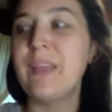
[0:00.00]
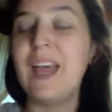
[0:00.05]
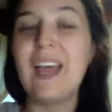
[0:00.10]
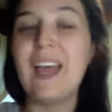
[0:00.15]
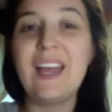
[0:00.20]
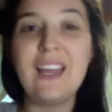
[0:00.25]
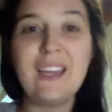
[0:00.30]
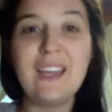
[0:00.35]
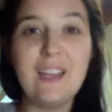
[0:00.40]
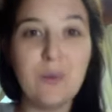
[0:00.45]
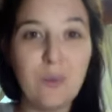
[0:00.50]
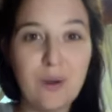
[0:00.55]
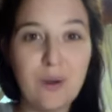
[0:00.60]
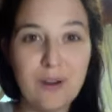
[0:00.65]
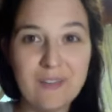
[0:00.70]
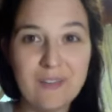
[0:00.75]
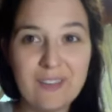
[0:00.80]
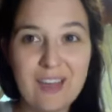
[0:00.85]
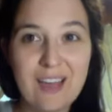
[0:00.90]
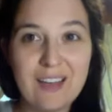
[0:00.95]
Anywhere
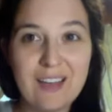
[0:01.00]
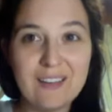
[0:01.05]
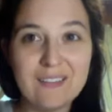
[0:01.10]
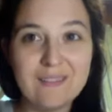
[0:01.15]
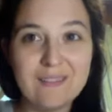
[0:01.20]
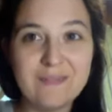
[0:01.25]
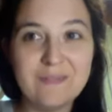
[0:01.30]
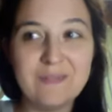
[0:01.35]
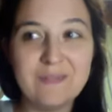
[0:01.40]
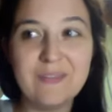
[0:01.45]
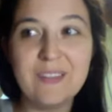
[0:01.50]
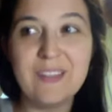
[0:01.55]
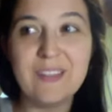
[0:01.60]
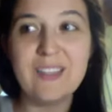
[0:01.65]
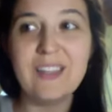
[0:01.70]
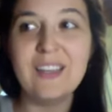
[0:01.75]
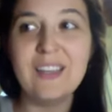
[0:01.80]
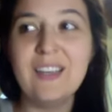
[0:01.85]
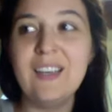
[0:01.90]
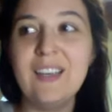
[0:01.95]
of that.
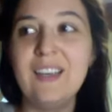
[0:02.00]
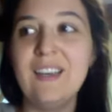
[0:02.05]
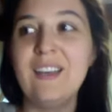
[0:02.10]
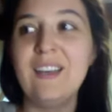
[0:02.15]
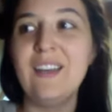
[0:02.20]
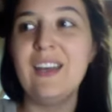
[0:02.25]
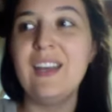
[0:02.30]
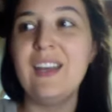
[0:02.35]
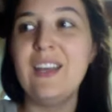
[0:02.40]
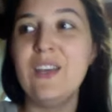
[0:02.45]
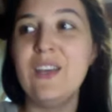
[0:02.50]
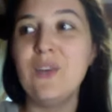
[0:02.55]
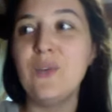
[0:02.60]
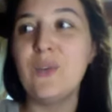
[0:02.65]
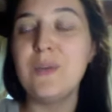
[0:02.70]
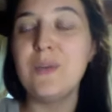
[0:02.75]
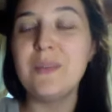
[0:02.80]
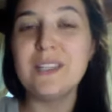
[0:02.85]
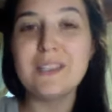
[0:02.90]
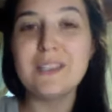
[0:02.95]
Any
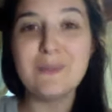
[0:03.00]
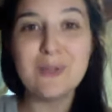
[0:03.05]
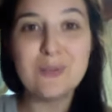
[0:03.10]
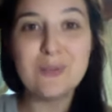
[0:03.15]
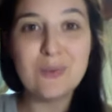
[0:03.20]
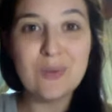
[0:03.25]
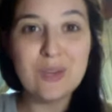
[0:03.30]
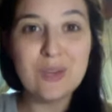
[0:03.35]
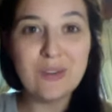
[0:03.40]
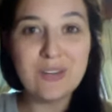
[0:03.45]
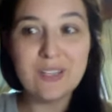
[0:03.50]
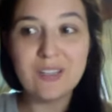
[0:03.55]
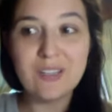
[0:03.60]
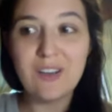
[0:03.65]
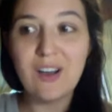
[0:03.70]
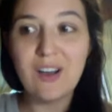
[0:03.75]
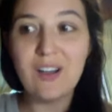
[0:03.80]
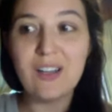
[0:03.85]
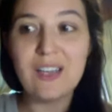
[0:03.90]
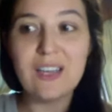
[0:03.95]
agreements, I'm also hearing
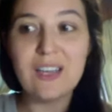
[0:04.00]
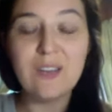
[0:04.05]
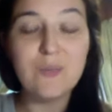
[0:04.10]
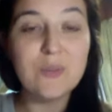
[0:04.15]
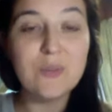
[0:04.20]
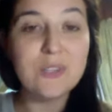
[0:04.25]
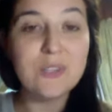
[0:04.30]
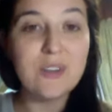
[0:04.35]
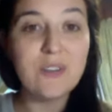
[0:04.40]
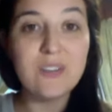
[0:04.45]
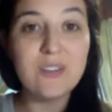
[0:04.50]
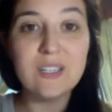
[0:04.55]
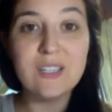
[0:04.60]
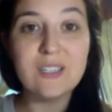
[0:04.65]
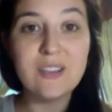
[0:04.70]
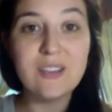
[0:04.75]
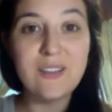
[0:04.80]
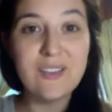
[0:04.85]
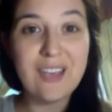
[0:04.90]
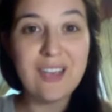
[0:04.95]
to call in, resolving,
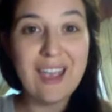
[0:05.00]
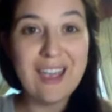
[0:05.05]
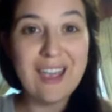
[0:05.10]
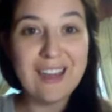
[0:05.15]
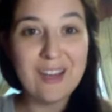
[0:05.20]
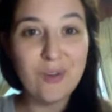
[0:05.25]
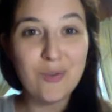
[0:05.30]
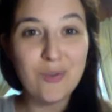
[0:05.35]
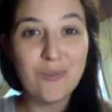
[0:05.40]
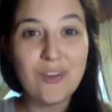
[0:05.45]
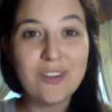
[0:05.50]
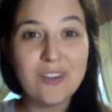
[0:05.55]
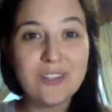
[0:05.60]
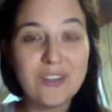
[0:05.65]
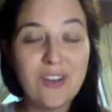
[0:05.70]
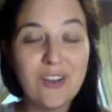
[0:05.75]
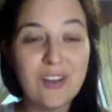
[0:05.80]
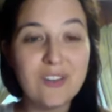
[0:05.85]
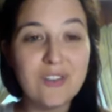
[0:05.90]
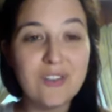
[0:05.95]
dissolving any oath, vows,
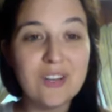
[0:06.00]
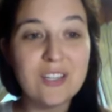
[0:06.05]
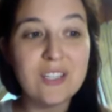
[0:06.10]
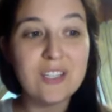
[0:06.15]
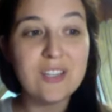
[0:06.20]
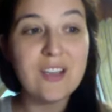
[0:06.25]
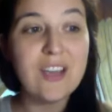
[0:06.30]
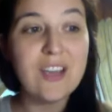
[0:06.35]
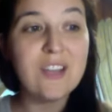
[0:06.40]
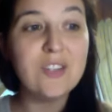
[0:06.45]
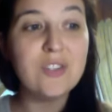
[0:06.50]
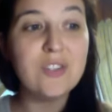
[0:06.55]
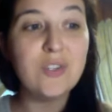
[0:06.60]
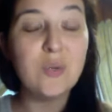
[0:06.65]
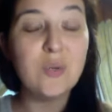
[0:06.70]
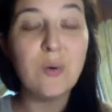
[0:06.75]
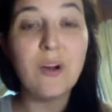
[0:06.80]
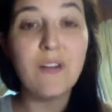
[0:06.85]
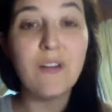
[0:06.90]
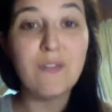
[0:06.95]
and contracts
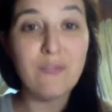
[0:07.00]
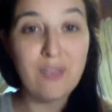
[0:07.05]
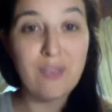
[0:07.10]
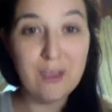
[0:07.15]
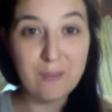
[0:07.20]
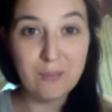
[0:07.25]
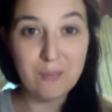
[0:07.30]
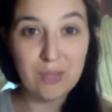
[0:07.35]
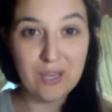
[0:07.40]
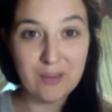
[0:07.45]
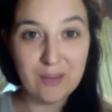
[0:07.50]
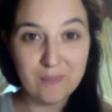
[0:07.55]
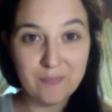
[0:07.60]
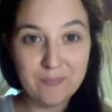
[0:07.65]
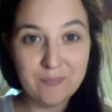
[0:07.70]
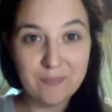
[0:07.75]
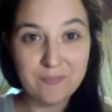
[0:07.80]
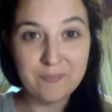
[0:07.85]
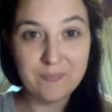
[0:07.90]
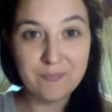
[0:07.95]
to our family.
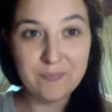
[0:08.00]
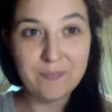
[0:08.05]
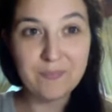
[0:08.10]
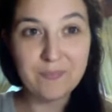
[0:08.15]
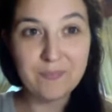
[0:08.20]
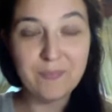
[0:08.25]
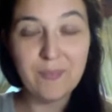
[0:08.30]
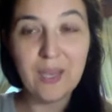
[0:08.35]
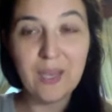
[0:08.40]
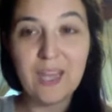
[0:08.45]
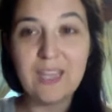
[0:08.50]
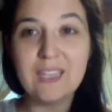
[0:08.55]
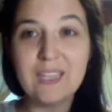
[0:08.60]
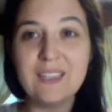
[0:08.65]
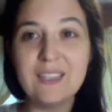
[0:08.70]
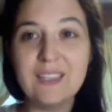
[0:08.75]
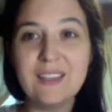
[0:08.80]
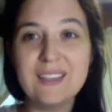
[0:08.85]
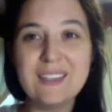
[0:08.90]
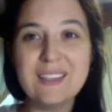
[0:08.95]

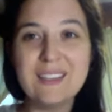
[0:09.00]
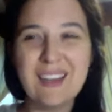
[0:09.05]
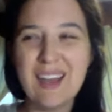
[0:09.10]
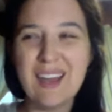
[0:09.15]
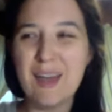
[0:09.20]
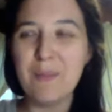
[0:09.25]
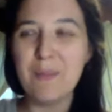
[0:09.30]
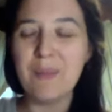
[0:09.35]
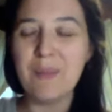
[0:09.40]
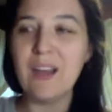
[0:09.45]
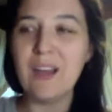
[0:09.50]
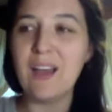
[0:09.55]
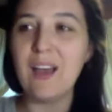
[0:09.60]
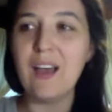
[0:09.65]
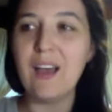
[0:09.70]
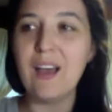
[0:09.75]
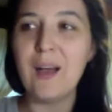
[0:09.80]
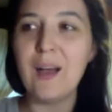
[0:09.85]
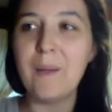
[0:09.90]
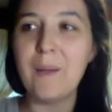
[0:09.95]
This can happen.
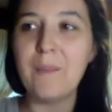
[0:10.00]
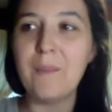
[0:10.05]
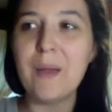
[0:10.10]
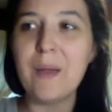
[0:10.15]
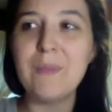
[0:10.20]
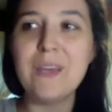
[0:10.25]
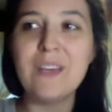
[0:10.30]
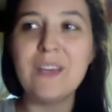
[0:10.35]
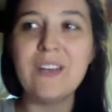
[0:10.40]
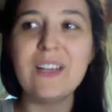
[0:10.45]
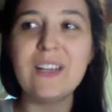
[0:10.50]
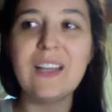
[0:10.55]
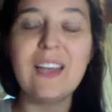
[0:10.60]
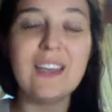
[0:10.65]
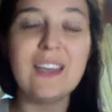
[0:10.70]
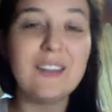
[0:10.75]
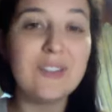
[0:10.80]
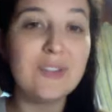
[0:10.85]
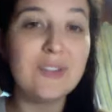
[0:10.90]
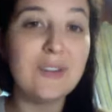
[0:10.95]
I'm hearing like
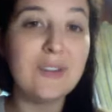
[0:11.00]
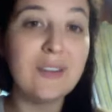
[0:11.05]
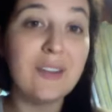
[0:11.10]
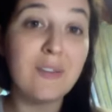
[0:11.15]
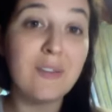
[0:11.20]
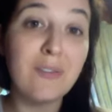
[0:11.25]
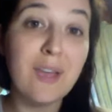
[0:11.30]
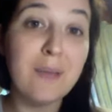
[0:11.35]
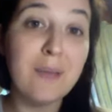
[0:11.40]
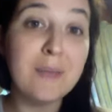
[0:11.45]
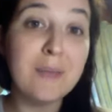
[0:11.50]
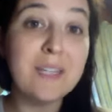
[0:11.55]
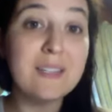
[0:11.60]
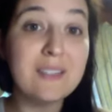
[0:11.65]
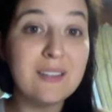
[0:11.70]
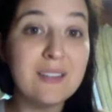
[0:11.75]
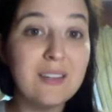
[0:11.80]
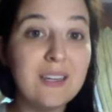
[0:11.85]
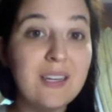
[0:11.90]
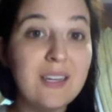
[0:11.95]
during the famines
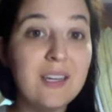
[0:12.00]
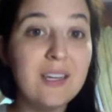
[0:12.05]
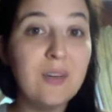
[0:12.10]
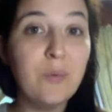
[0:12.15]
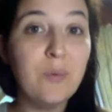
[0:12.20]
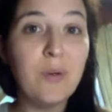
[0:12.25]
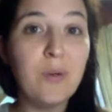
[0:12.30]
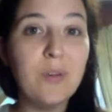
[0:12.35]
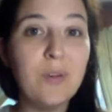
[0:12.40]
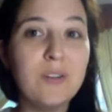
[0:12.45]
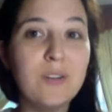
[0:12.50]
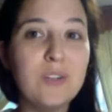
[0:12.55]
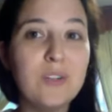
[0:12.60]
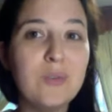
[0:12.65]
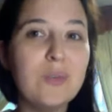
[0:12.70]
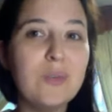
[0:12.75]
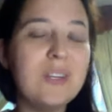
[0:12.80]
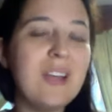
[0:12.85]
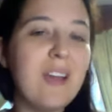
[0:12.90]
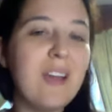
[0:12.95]
where
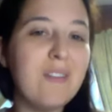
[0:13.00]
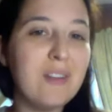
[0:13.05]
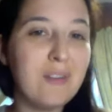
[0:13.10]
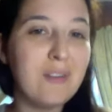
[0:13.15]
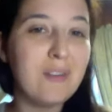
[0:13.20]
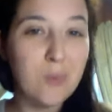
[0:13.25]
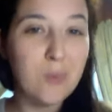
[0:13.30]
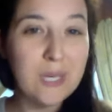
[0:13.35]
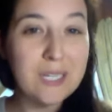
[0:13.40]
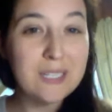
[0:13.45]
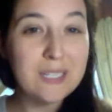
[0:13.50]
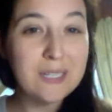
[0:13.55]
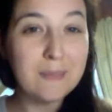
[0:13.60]
you didn't have enough wheat